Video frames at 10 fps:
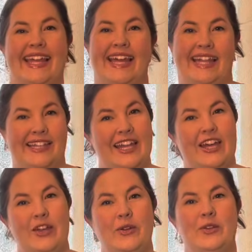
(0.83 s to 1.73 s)
Hello,
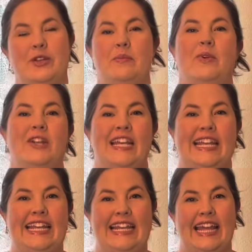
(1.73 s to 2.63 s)
good
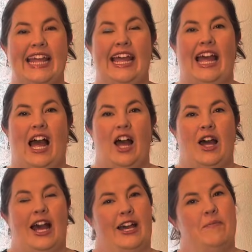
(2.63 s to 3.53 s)
morning.
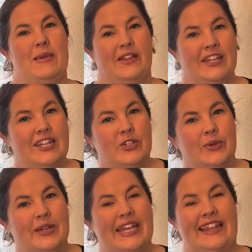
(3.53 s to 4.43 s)
I'm Melody
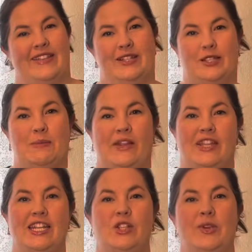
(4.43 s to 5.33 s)
Joy and this is
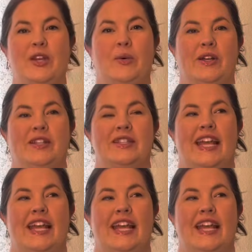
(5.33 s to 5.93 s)
Melody Joy Quilts,